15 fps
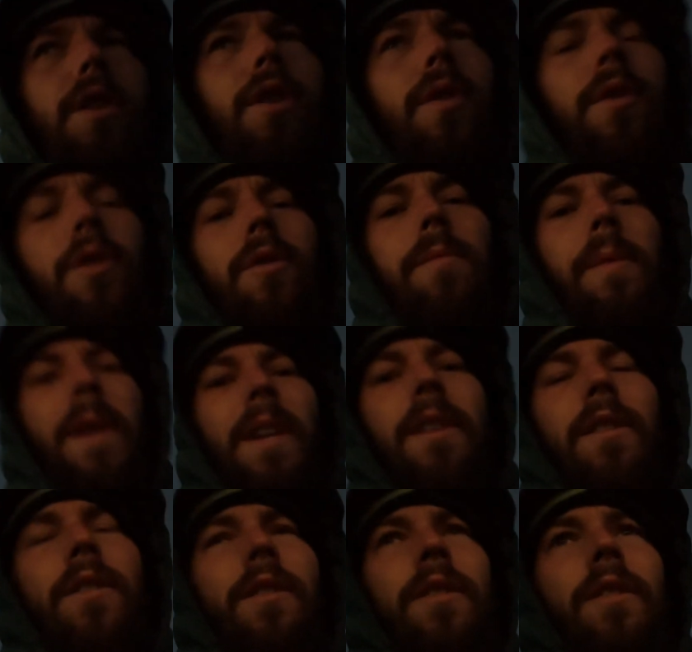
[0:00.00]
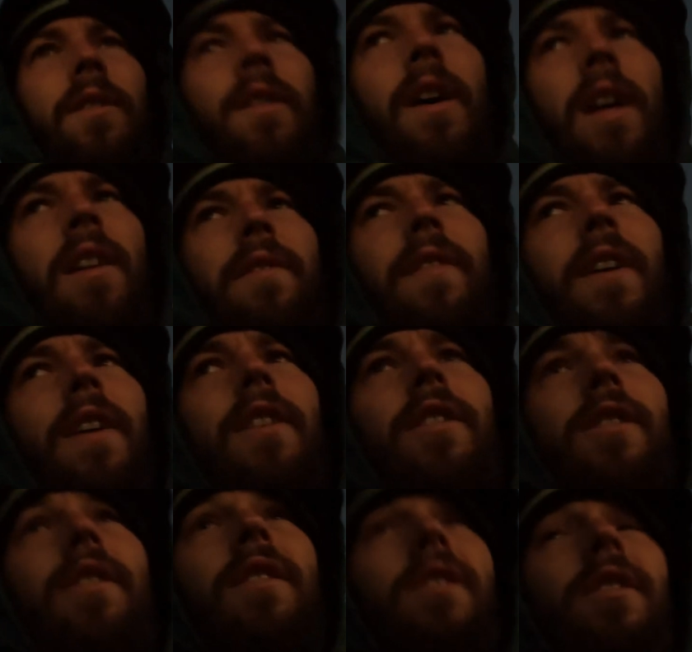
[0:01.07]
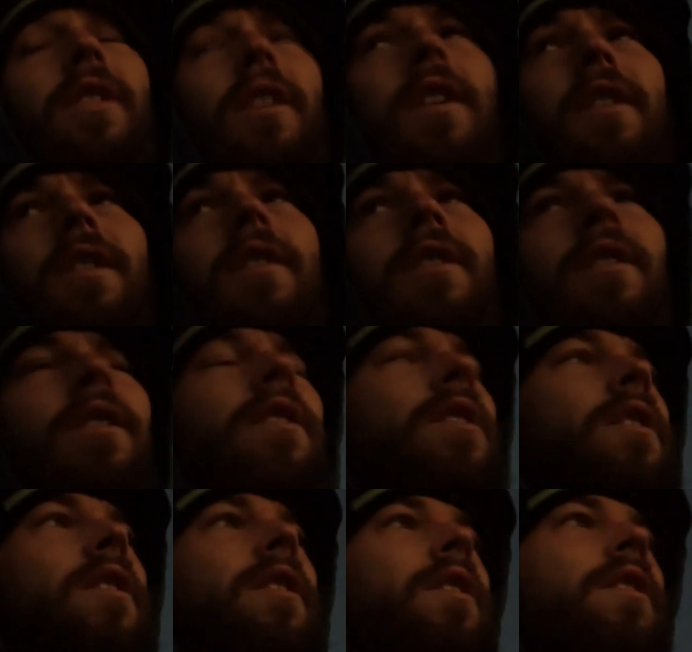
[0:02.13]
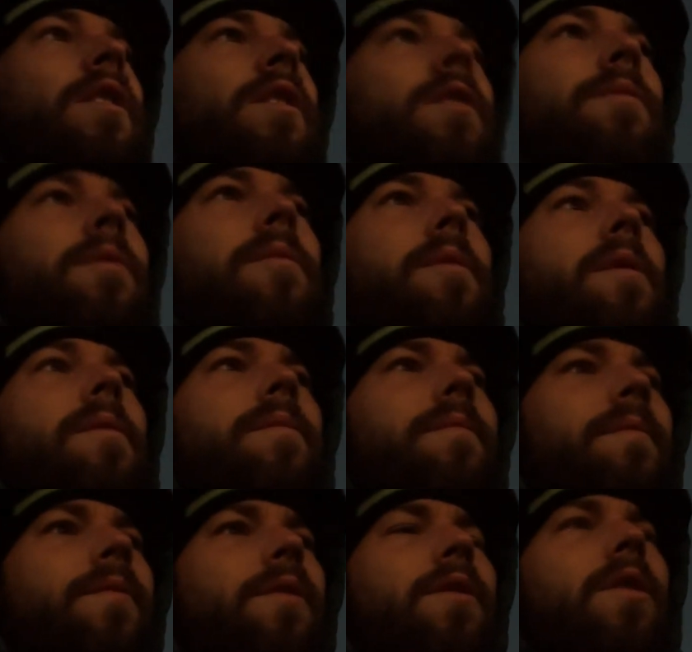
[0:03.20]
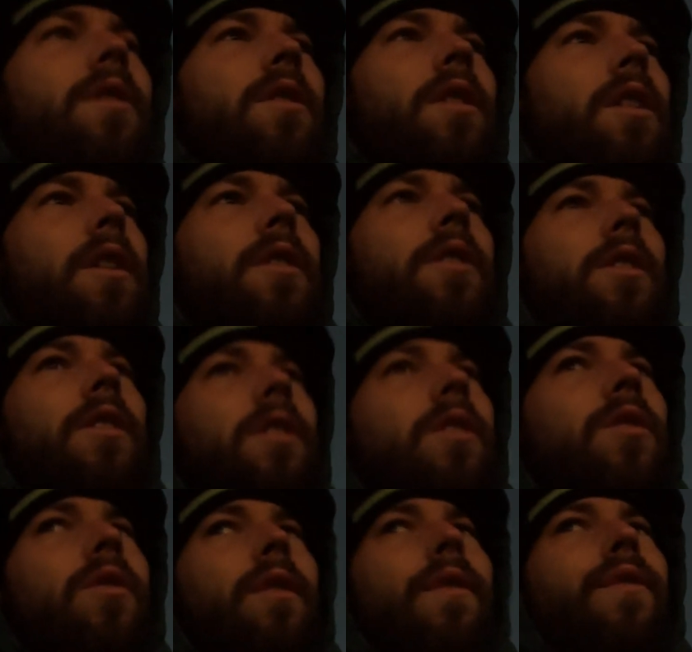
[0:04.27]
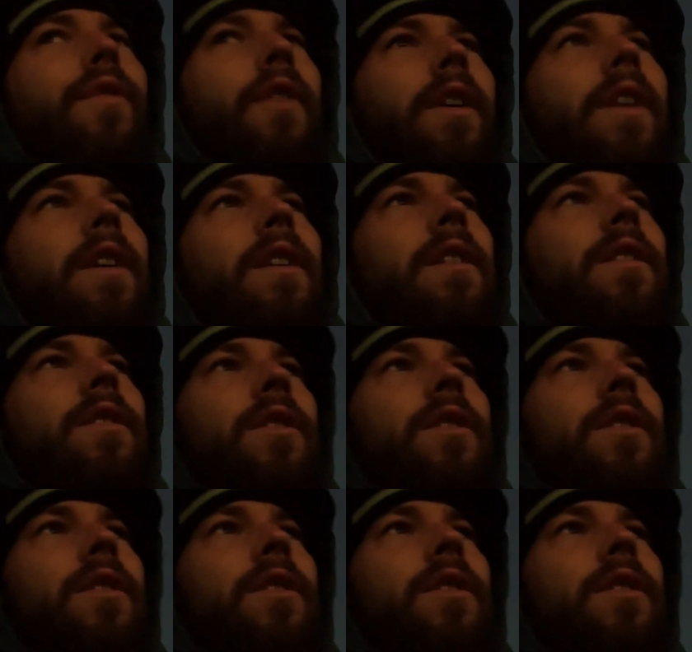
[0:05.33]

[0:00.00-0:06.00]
200 meters elevation, so it's probably feels a lot closer to sort of 3